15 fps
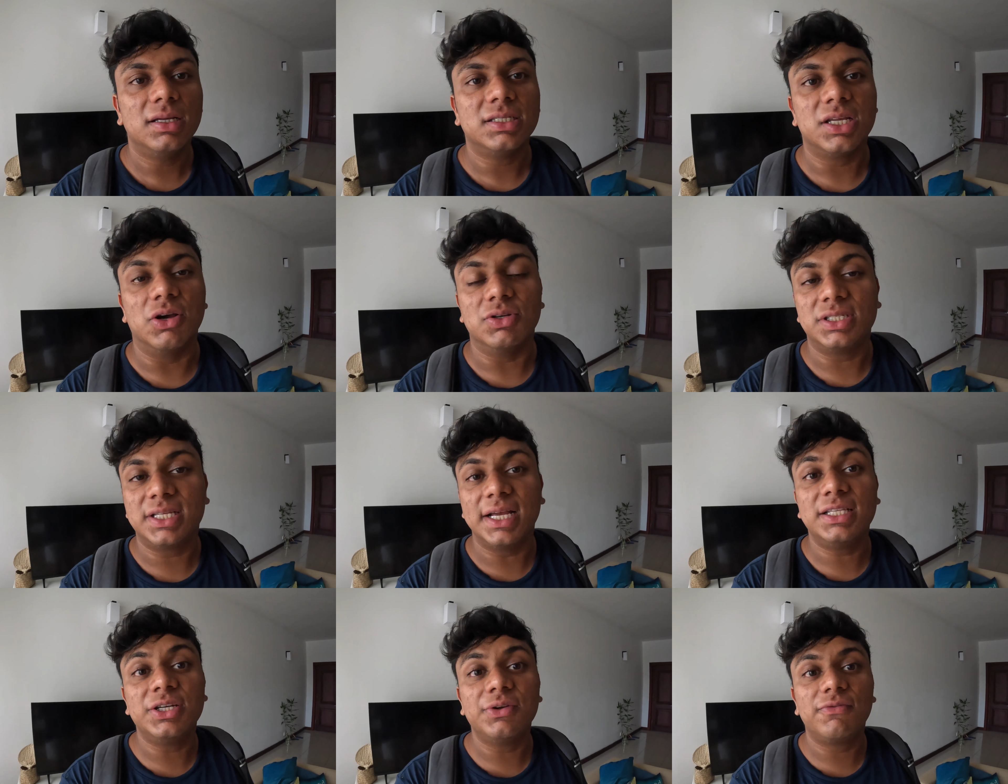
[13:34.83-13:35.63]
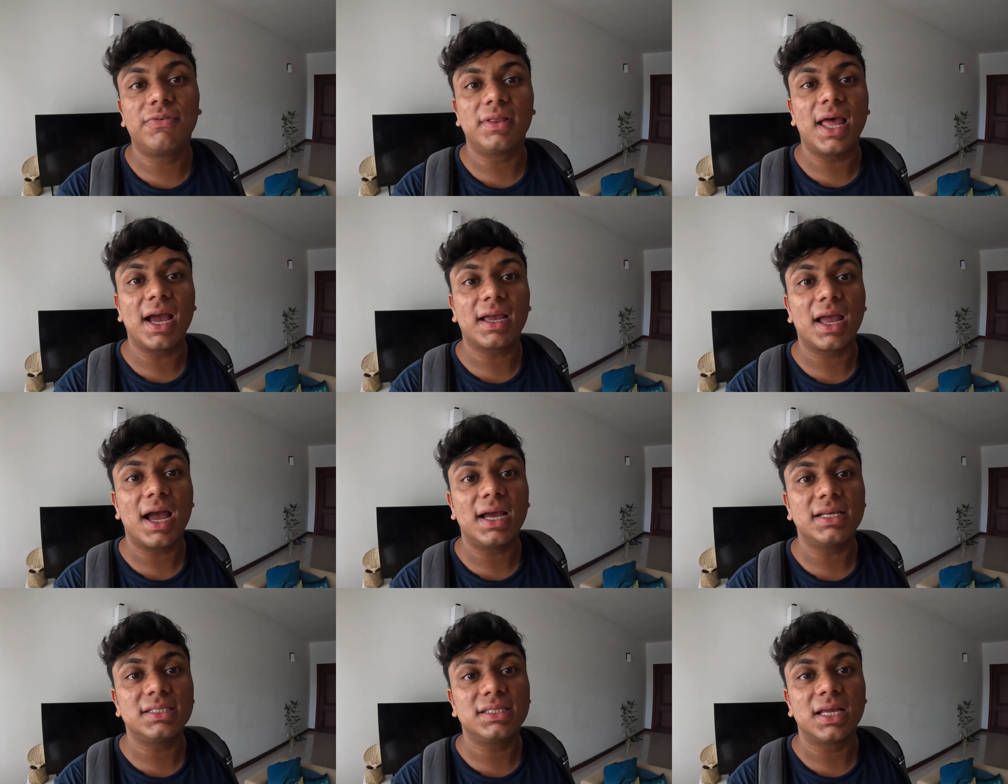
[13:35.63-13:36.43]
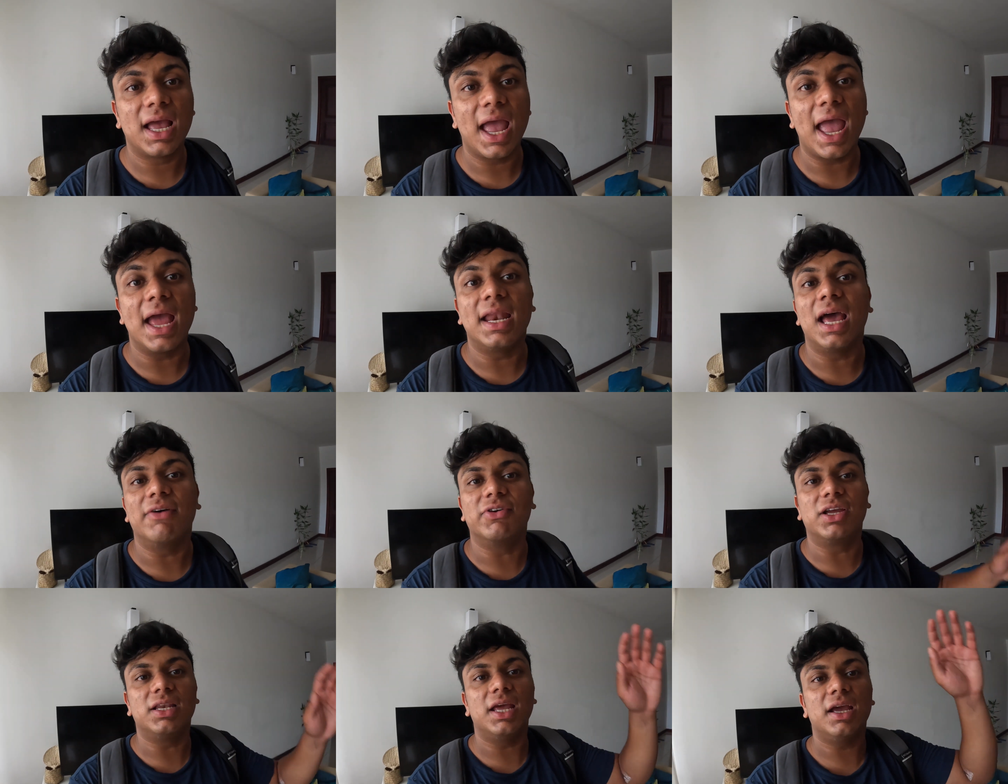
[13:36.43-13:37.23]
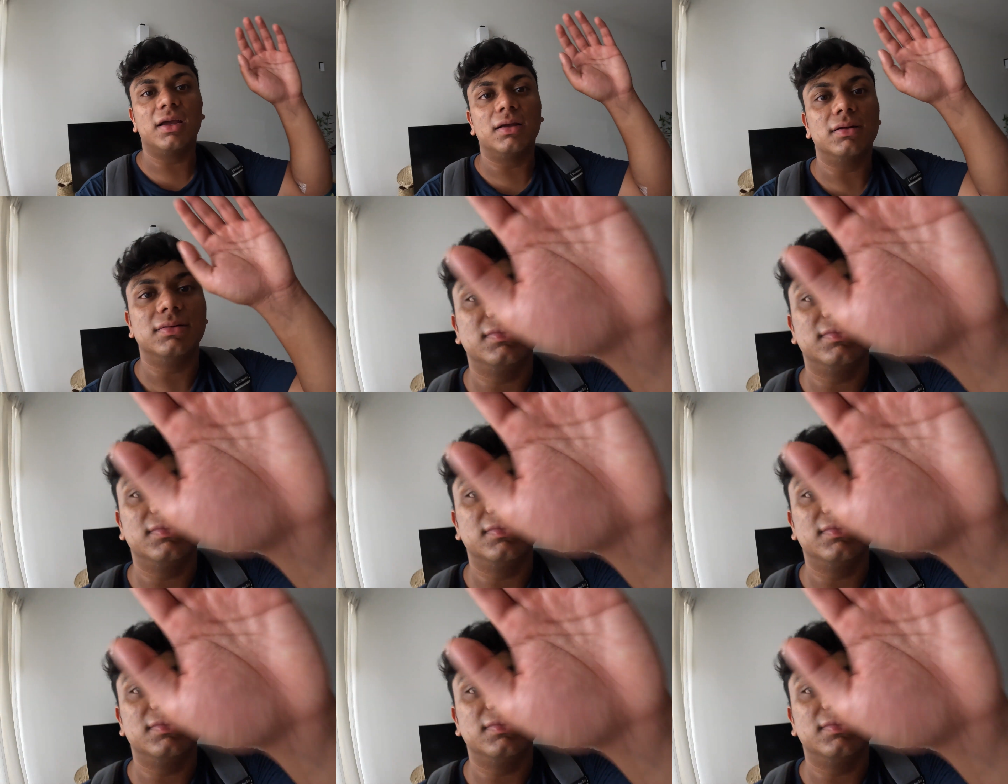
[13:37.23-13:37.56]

So stay tuned for that, guys, and have a good day.